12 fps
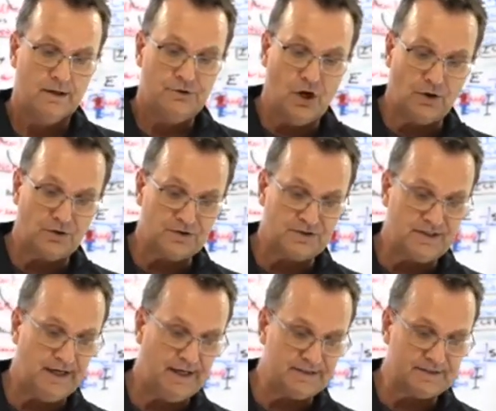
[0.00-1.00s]
Junger
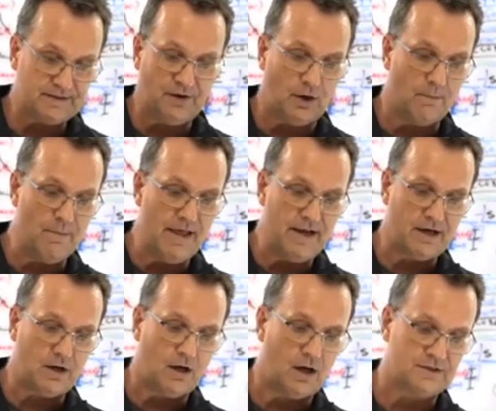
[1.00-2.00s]
says there are many
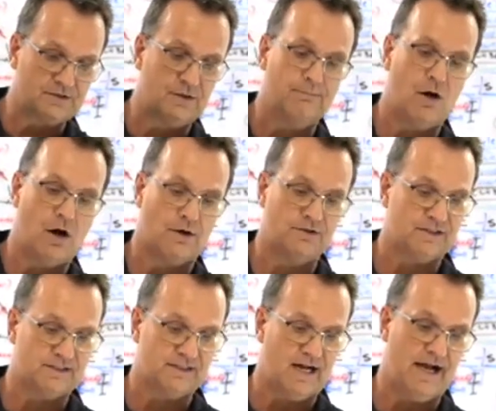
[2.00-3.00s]
costs to modern
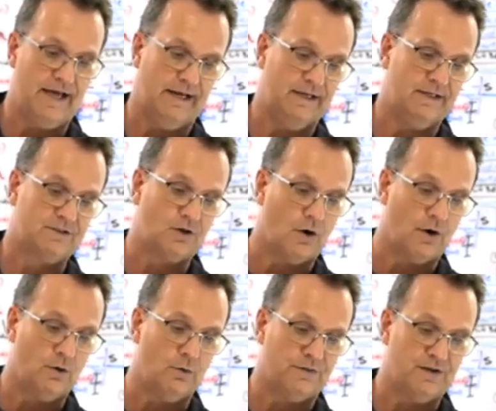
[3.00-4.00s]
society,
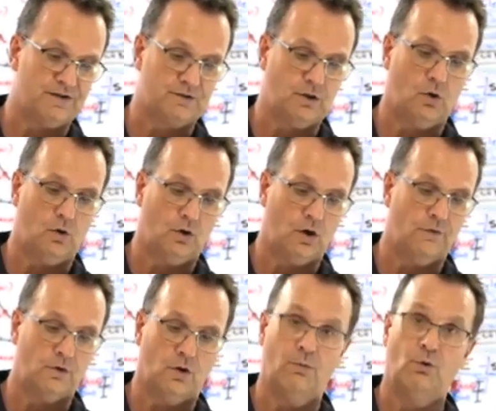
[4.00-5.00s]
starting with its toll on
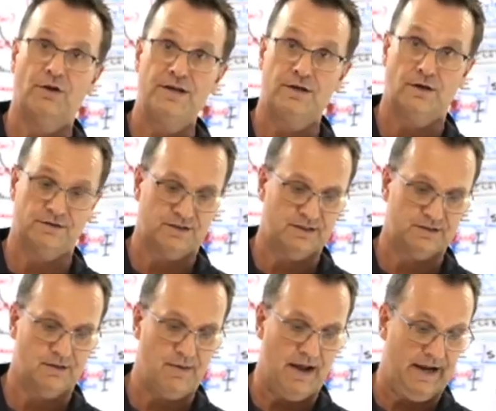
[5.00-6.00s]
the global
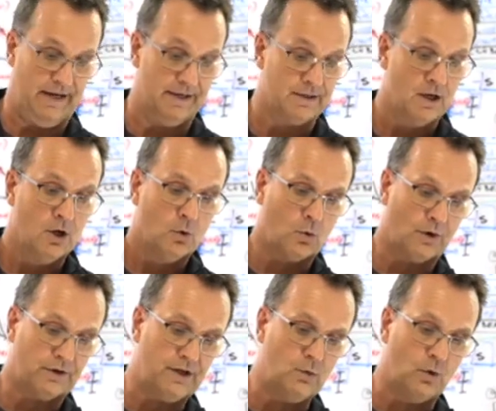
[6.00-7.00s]
ecosystem and
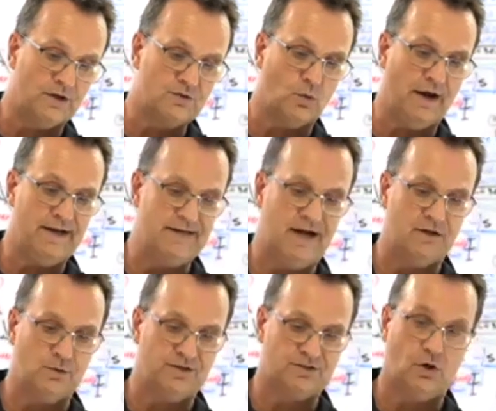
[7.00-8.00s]
working one's way down
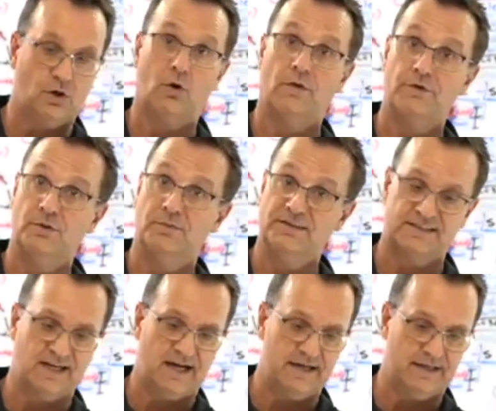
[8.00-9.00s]
to its toll on the human
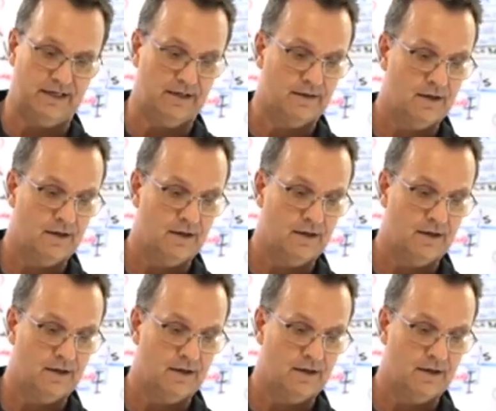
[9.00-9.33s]
psyche.